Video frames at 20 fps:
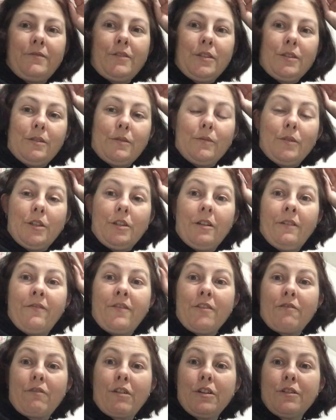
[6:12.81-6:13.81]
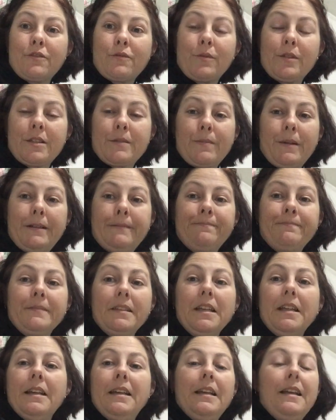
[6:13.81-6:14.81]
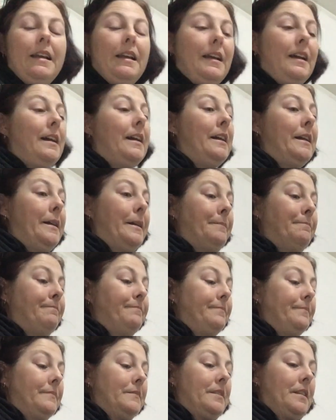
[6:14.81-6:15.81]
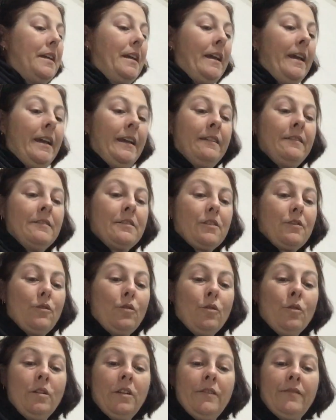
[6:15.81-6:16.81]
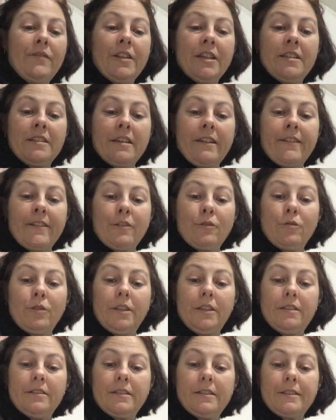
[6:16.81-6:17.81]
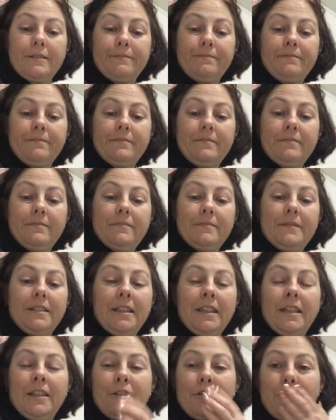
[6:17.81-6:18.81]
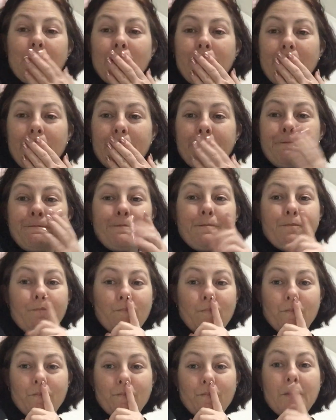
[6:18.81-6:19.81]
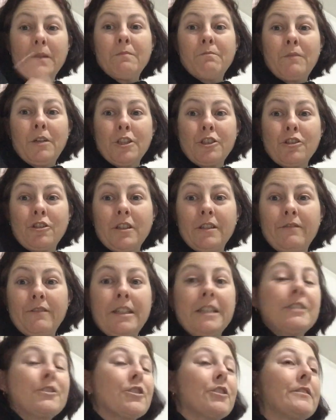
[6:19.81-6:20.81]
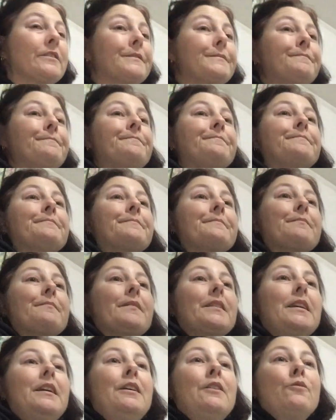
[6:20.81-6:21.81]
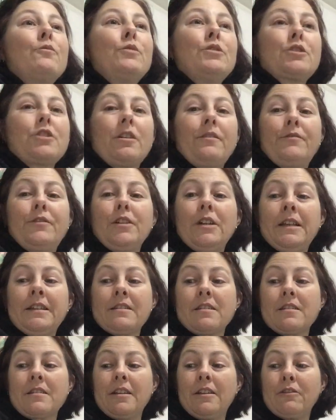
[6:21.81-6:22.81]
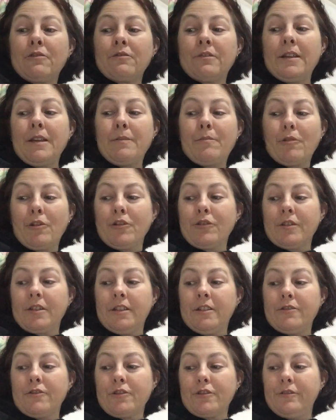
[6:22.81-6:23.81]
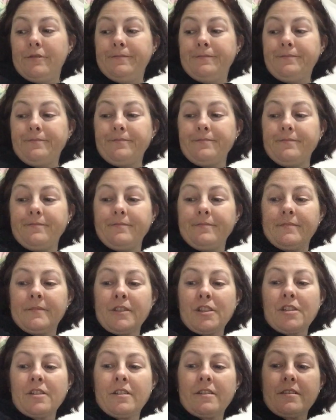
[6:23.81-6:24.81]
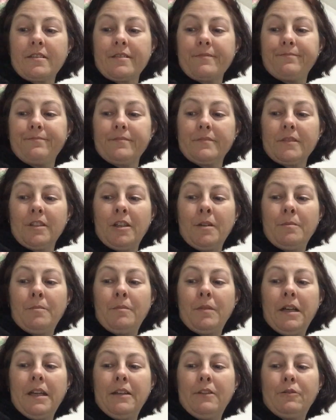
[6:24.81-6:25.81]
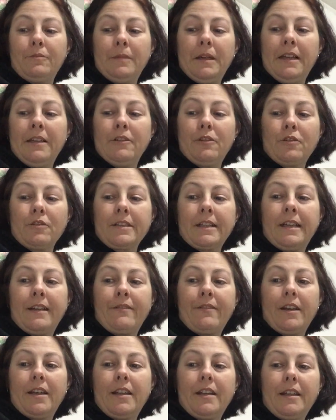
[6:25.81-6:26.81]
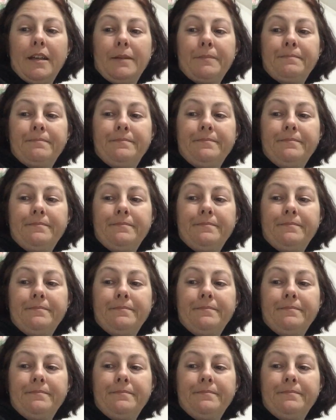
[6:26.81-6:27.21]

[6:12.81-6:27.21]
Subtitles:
Doing well, of the Rose Whisper. And all of these other goodies, including my Jolly Ranchers, which I've, as I said, already broken into, because I may or may not have a